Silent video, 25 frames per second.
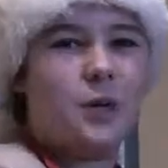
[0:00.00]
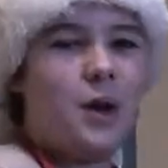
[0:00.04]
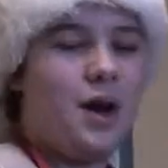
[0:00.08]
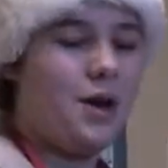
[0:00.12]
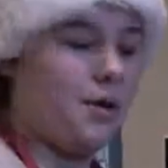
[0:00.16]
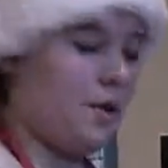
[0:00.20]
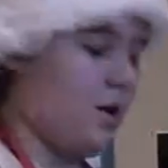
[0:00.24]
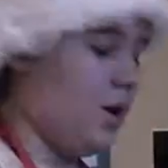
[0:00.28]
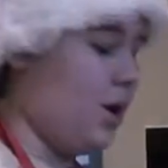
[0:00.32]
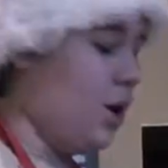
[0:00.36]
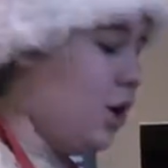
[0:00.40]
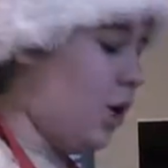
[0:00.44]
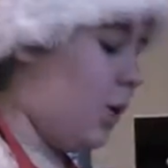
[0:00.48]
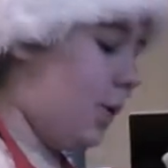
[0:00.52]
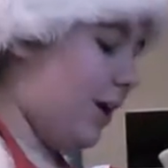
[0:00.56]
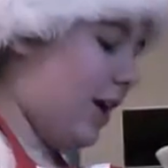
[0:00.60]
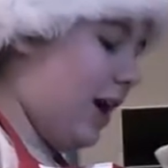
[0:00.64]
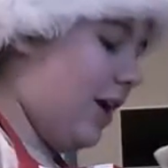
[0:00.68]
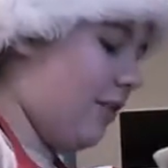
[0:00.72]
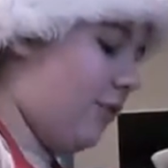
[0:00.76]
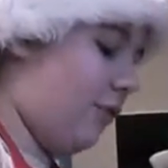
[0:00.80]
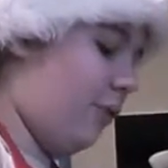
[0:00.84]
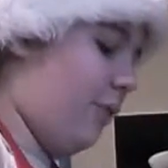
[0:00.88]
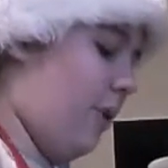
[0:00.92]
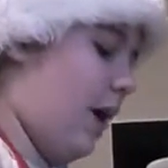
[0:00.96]
one. We
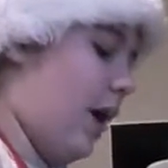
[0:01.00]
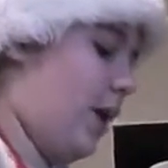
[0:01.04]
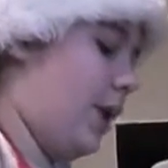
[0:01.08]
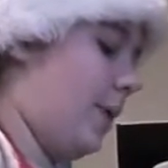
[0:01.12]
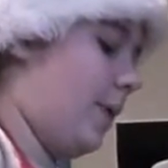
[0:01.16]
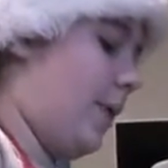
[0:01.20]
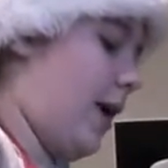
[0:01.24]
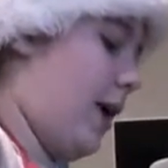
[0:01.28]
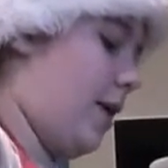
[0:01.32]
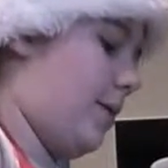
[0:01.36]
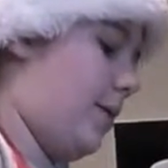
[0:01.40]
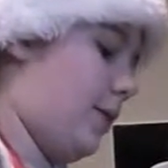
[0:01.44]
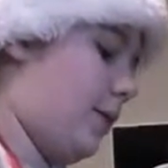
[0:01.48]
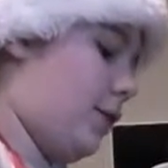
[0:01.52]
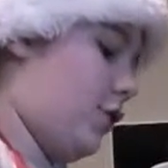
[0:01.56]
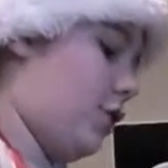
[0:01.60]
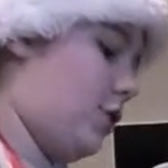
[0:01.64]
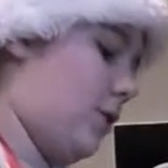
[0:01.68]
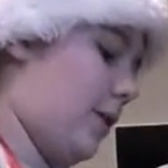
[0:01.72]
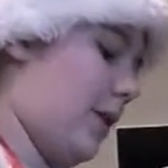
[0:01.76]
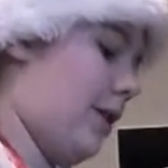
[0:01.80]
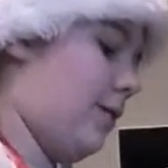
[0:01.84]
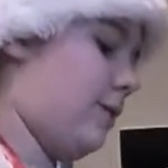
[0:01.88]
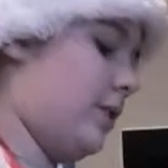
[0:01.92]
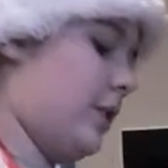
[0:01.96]
have one, but I'm not
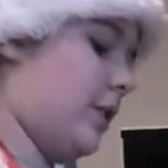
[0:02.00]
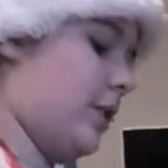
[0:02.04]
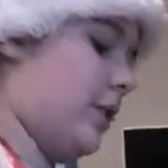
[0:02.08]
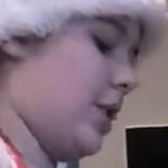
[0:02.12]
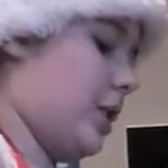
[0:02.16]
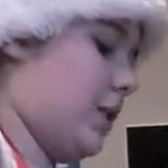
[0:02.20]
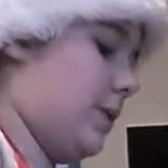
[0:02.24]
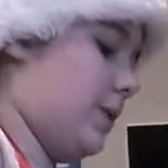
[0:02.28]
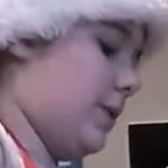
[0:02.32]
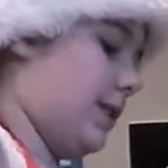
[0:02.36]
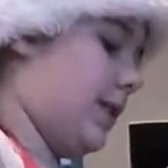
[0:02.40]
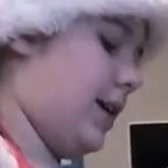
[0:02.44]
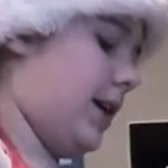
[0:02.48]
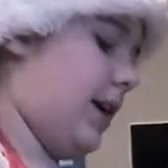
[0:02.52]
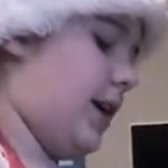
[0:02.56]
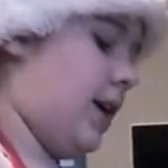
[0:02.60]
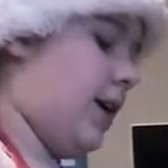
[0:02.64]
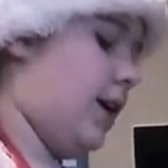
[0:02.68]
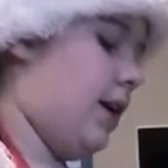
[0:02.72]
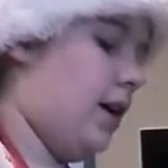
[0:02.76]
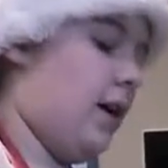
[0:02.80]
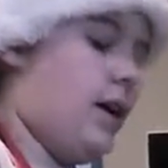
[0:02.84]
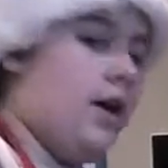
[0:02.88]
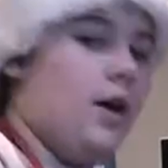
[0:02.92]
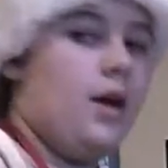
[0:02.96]
sure how to use it.
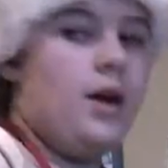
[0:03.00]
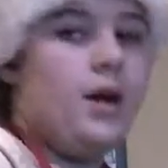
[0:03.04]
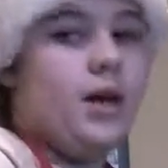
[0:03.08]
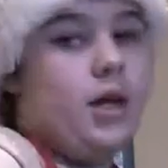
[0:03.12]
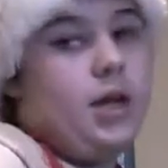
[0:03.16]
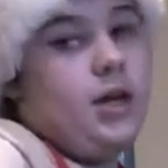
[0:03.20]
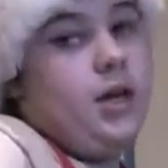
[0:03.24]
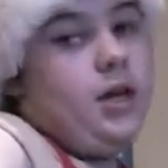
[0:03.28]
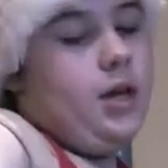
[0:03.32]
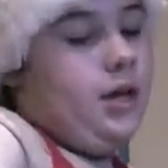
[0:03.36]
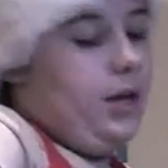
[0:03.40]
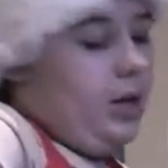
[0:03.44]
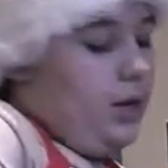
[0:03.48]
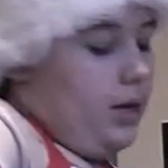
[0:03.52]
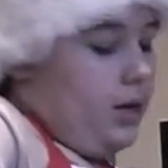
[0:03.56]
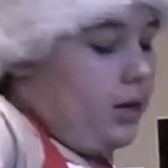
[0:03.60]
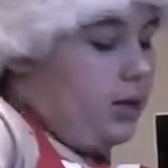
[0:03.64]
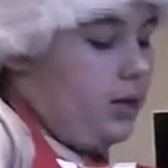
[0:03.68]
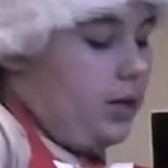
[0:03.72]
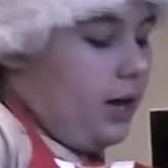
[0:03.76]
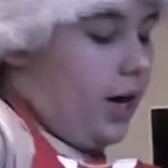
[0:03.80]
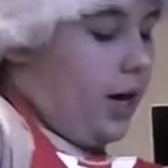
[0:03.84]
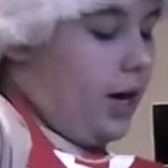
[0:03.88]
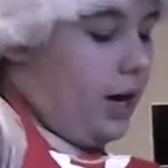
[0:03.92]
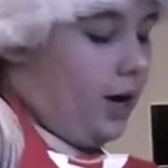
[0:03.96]

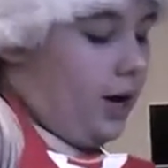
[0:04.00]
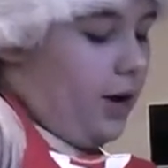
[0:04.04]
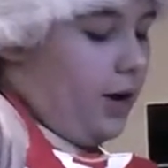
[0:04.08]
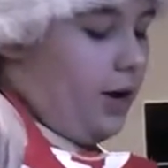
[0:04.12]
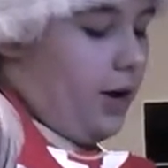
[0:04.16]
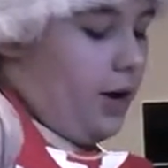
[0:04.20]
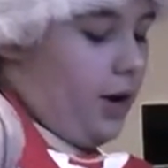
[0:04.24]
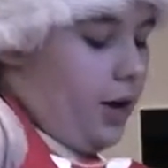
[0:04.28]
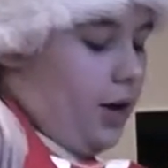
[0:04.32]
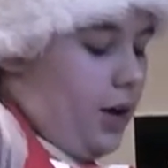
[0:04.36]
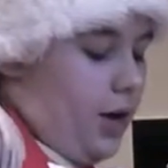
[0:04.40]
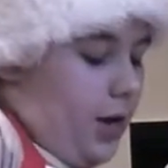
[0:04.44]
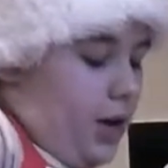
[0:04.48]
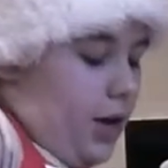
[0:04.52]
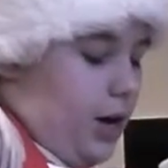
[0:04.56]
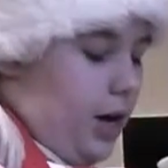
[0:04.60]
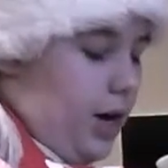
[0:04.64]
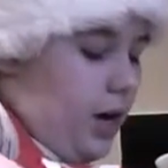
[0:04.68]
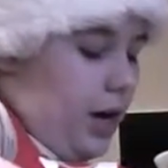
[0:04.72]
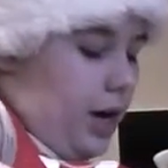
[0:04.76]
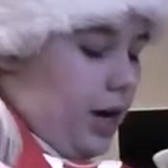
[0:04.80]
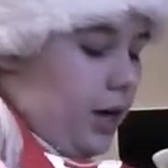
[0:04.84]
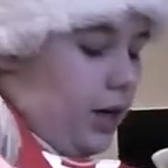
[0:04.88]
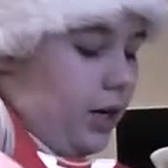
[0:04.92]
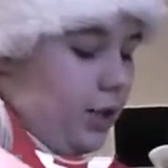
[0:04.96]
So
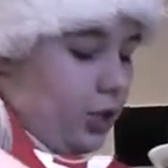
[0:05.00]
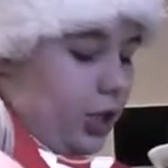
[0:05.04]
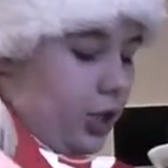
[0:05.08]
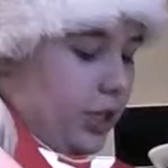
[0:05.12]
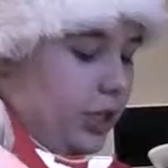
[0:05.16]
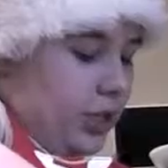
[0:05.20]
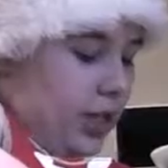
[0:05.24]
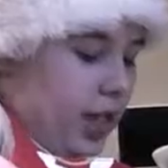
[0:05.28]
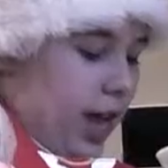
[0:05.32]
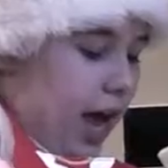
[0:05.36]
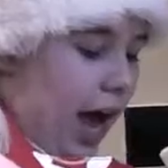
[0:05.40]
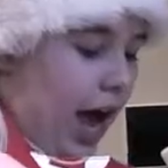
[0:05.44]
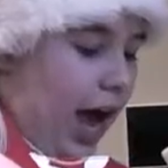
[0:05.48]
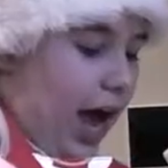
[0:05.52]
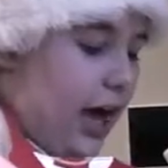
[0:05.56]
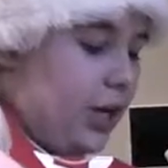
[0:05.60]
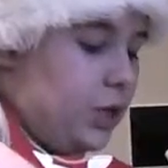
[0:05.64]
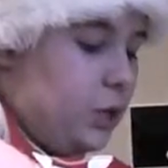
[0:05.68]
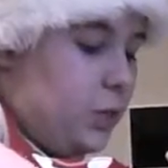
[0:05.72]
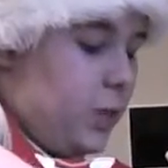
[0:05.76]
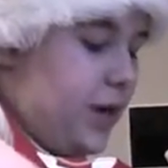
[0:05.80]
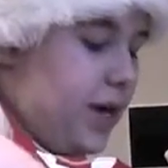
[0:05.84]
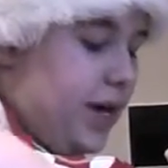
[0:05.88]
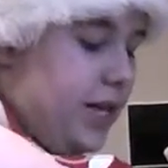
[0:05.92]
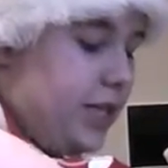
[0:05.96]
I'll just
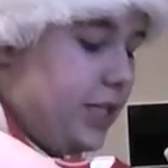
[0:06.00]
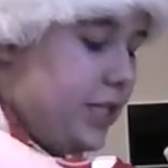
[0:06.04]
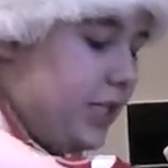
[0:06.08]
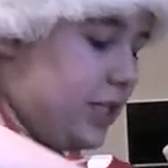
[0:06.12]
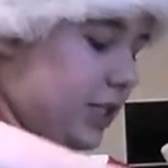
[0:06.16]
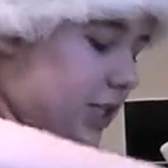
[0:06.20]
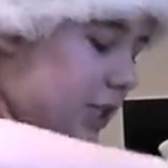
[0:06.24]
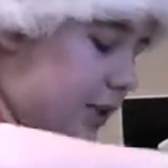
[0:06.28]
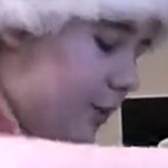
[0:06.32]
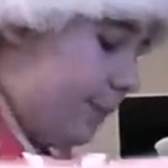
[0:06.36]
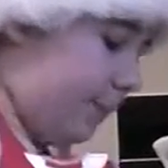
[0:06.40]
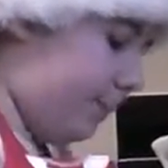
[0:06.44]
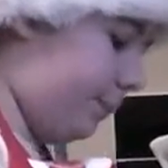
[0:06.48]
hand whisk.